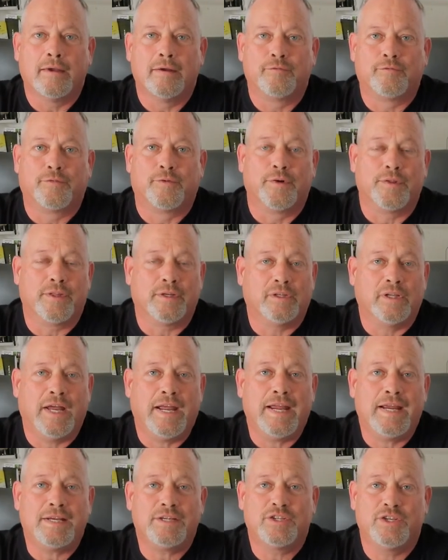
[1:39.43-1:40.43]
for the
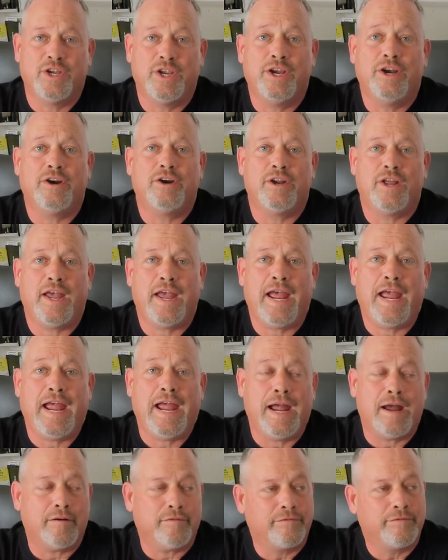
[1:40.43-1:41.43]
last year and a
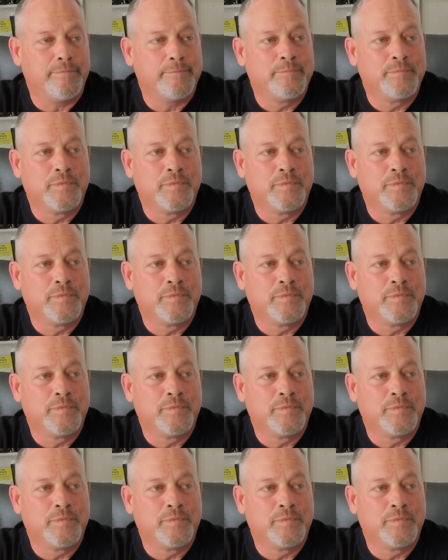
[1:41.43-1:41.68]
half,